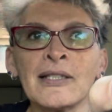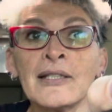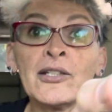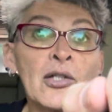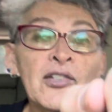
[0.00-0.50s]

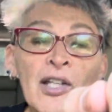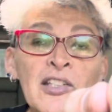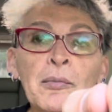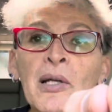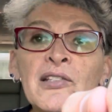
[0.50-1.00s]
they're
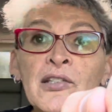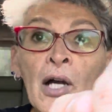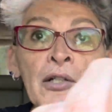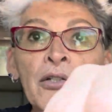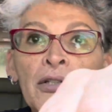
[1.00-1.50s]
6 months
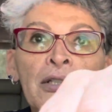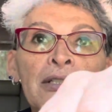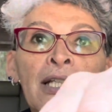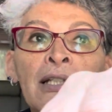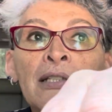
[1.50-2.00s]
younger
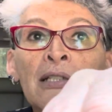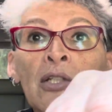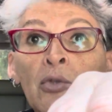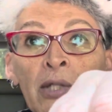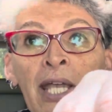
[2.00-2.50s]
than the
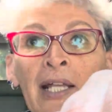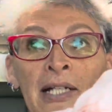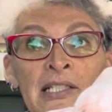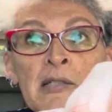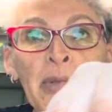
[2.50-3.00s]
new cat
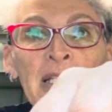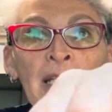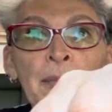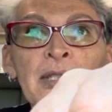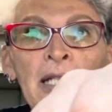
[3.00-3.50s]
I just picked
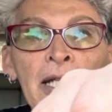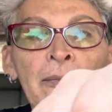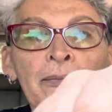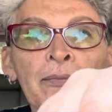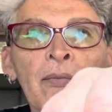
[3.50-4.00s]
up today.
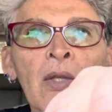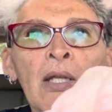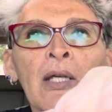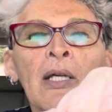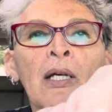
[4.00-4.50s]

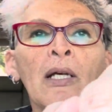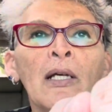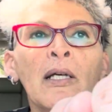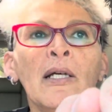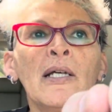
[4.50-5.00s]

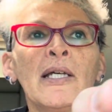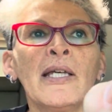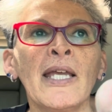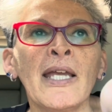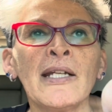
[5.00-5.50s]

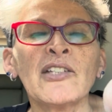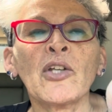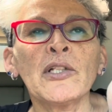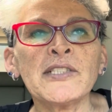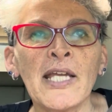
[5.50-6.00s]
And it's
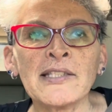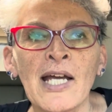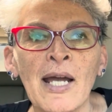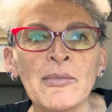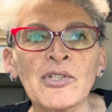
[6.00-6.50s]
going to take
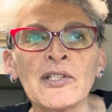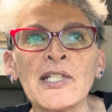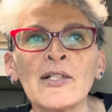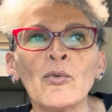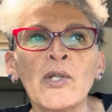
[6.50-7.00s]
time. It's going to
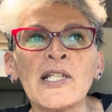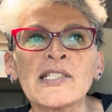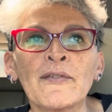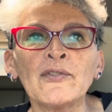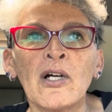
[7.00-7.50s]
take
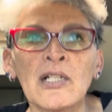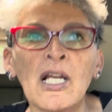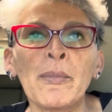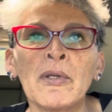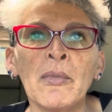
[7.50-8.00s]
weeks, if not a
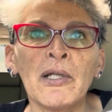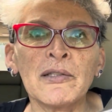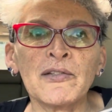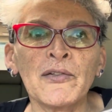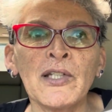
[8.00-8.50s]
couple of
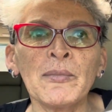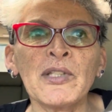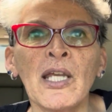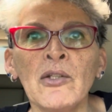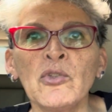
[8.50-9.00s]
months, for them to
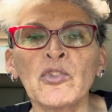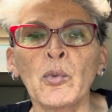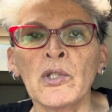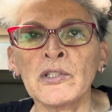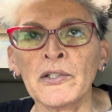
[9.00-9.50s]
get used to
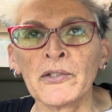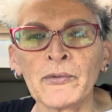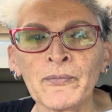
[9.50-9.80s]
one another.